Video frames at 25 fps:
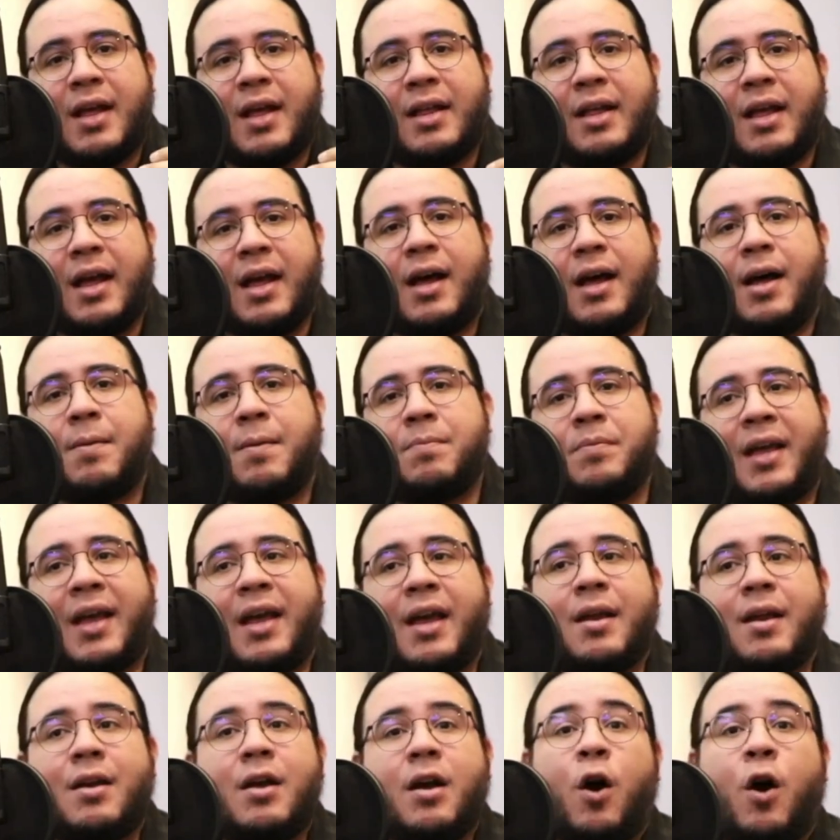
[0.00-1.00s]

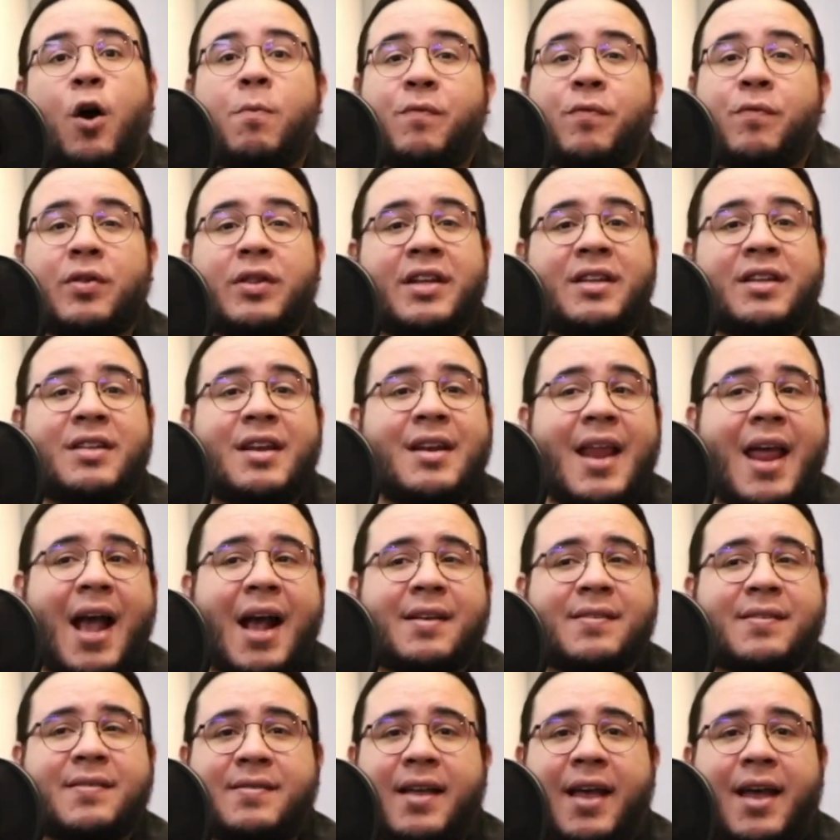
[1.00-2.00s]
And hopefully the
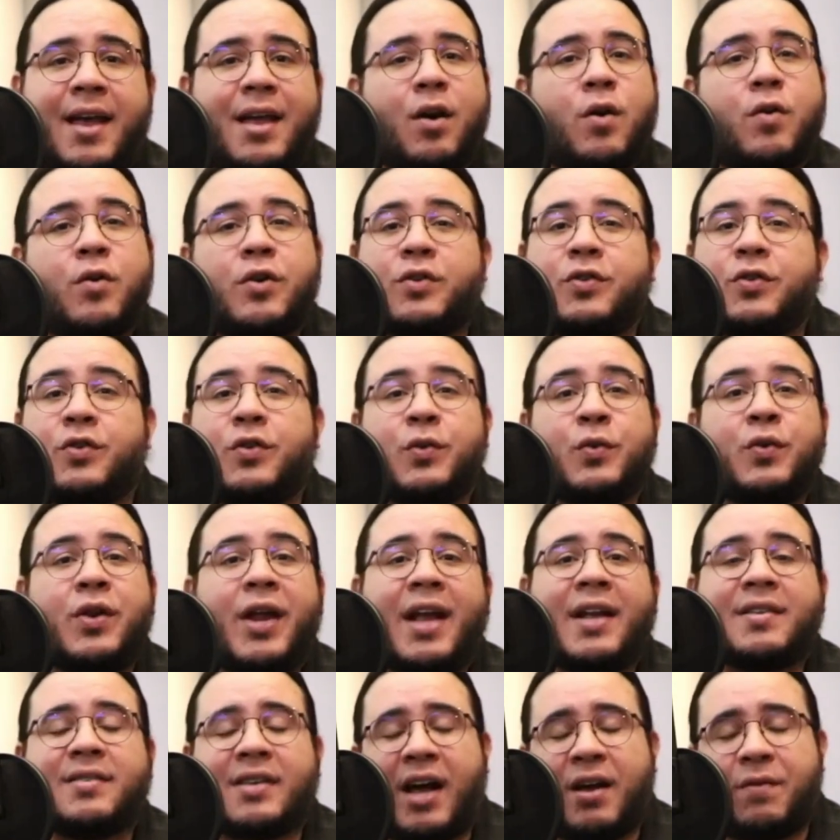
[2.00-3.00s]
next day or 2
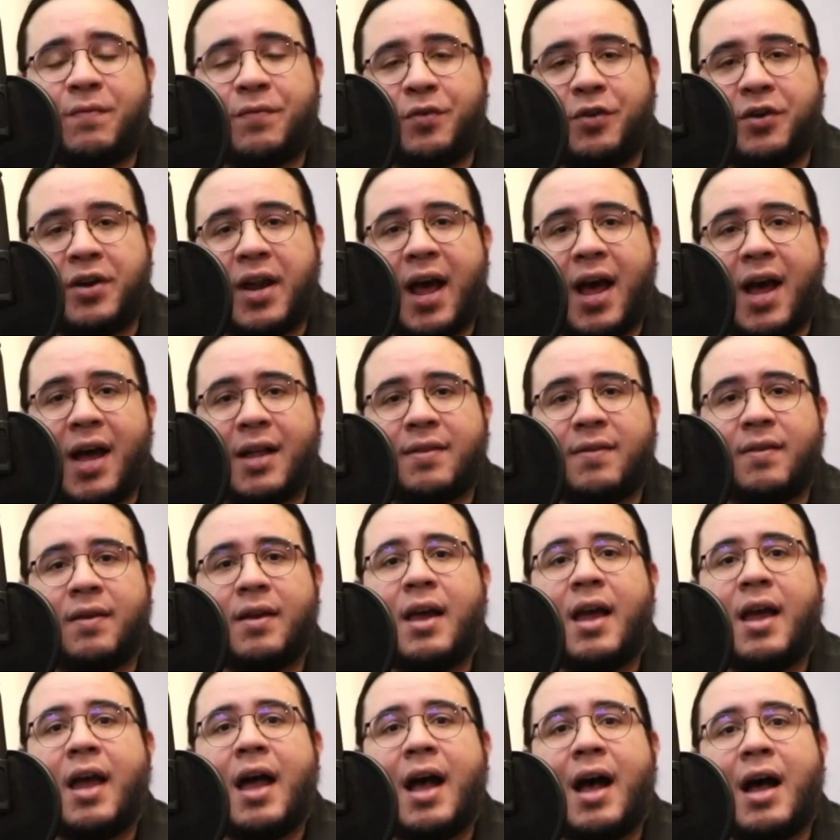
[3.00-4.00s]
days after that,
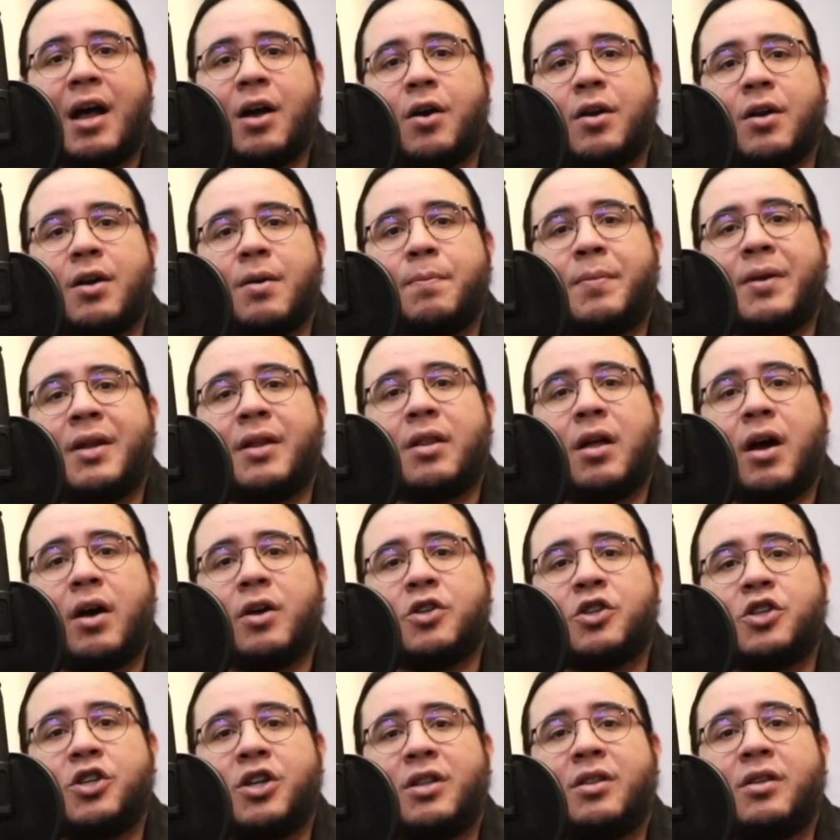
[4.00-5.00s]
I'm going to be
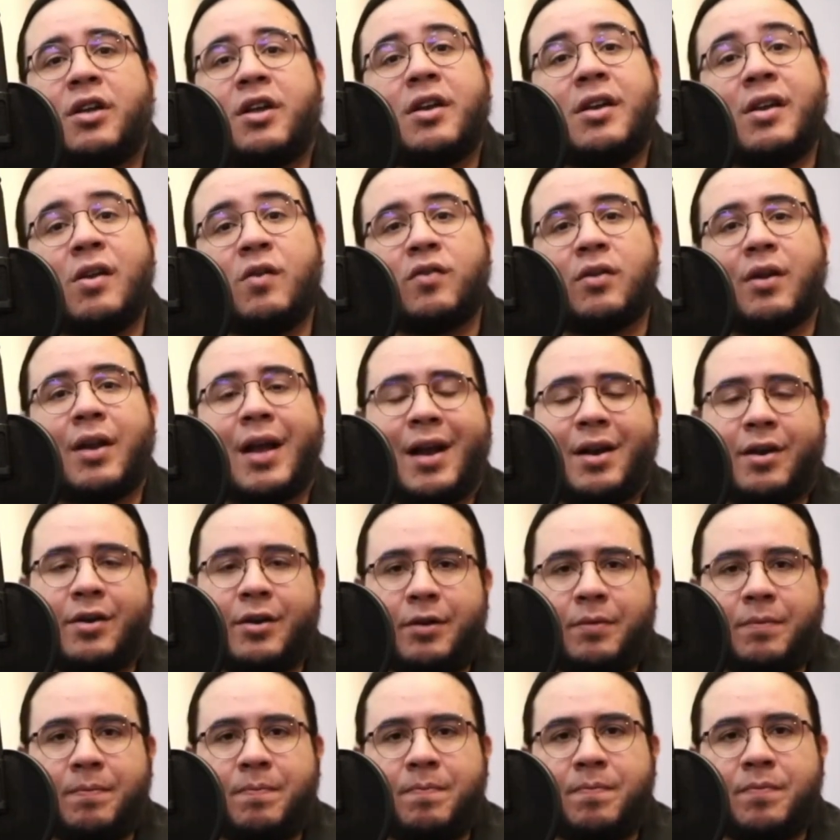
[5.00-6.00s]
launching the
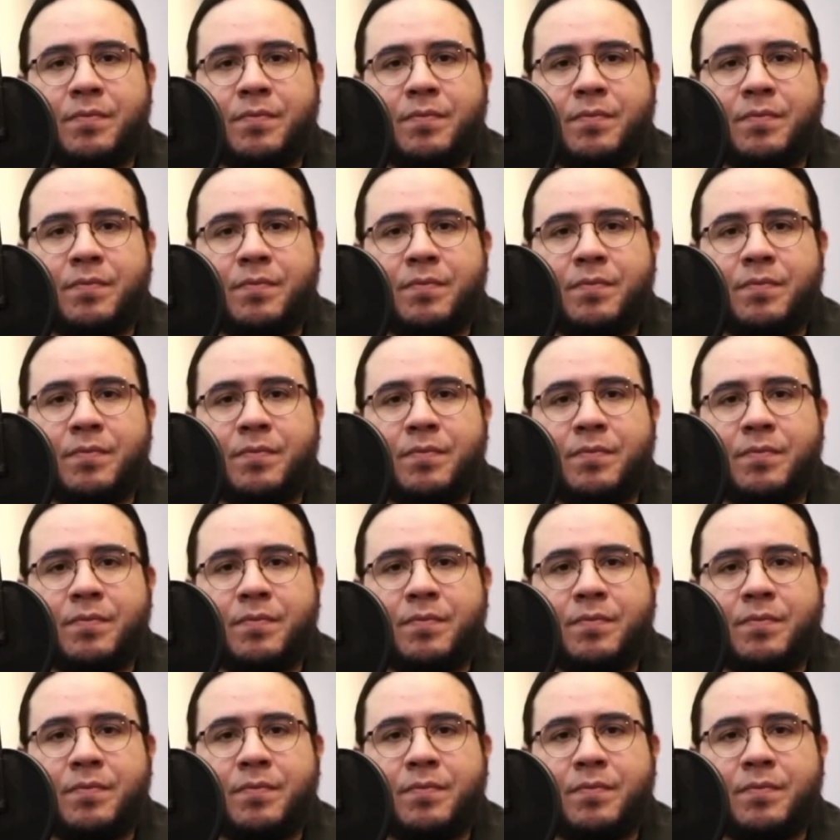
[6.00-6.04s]
newsletter.